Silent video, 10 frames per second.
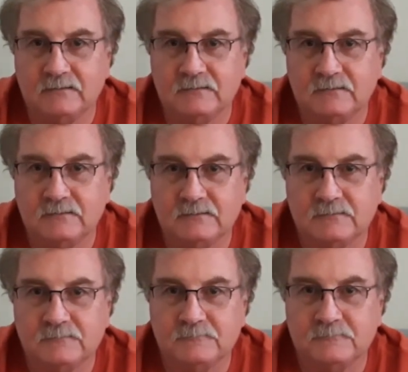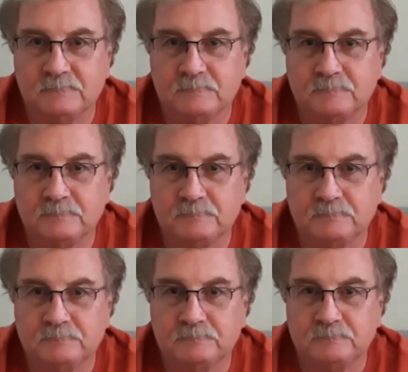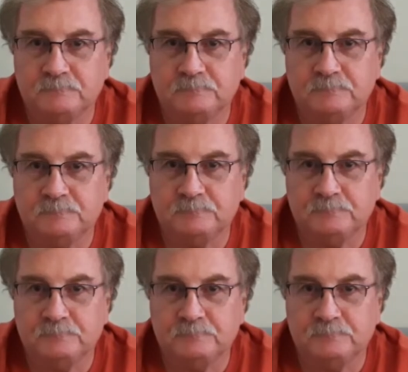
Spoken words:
Nobody speaks.